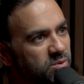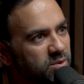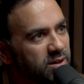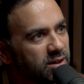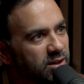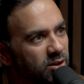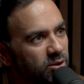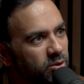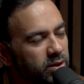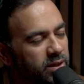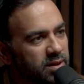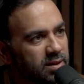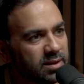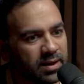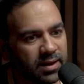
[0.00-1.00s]
when you go
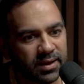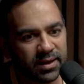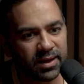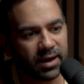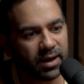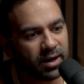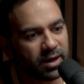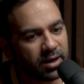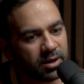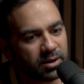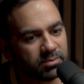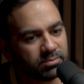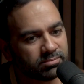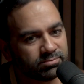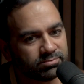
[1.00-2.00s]
in,
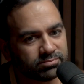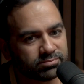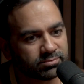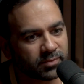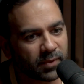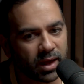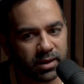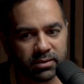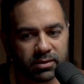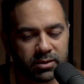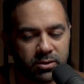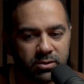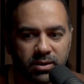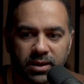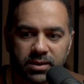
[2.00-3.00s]
um, and
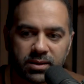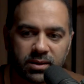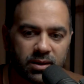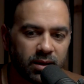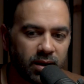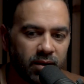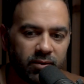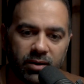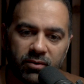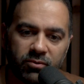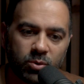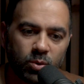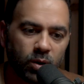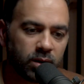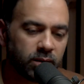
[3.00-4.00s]
you'll get the
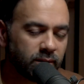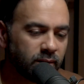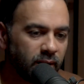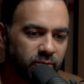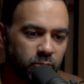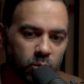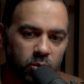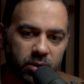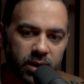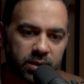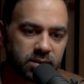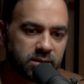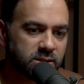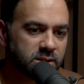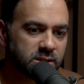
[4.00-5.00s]
everyone everyone will get
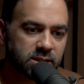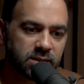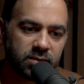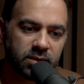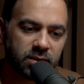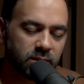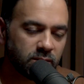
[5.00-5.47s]
the gist of it.